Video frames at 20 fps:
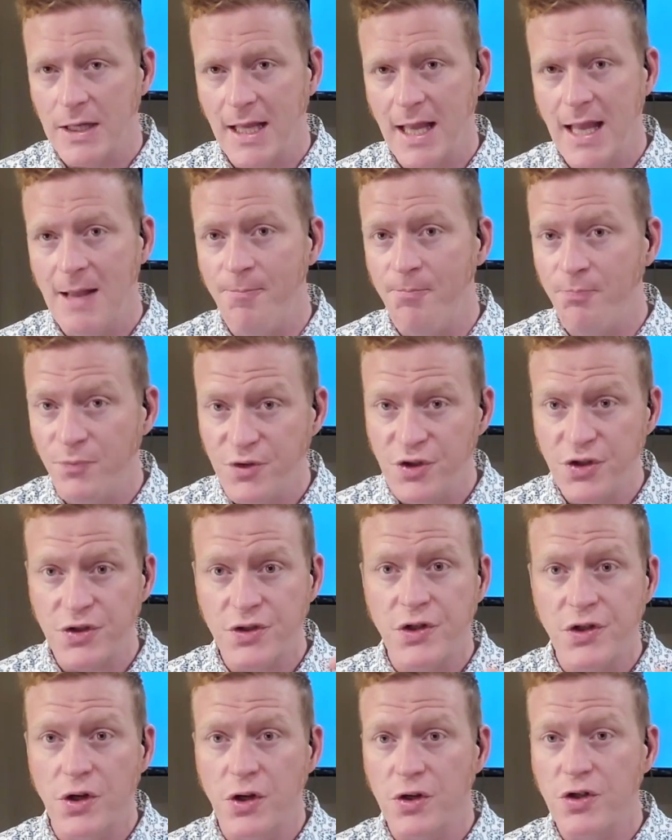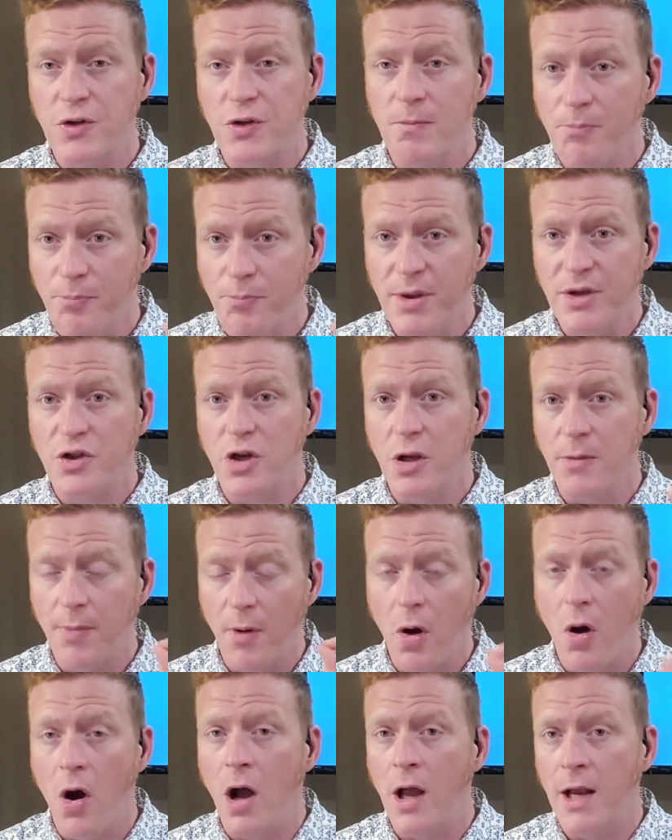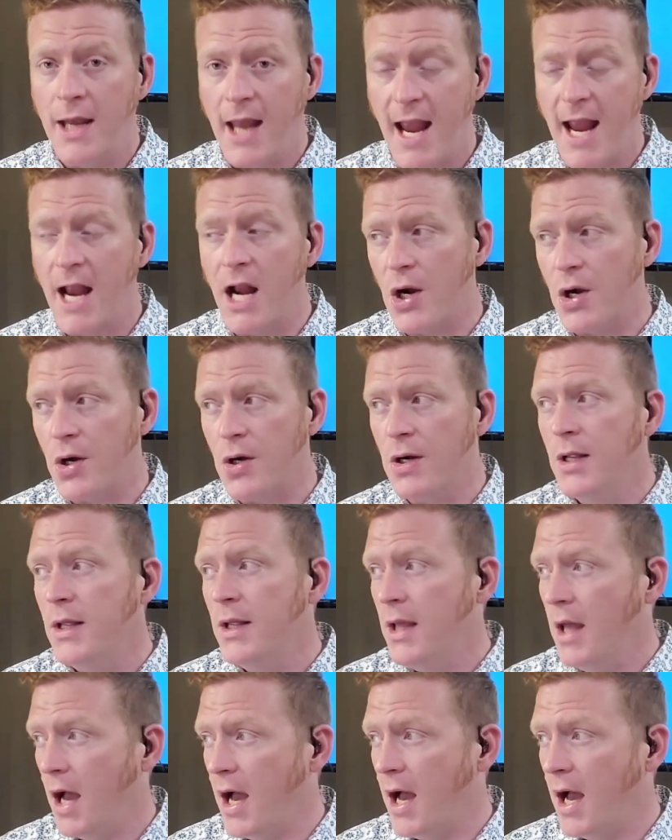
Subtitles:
Again, just search Bishop On Air,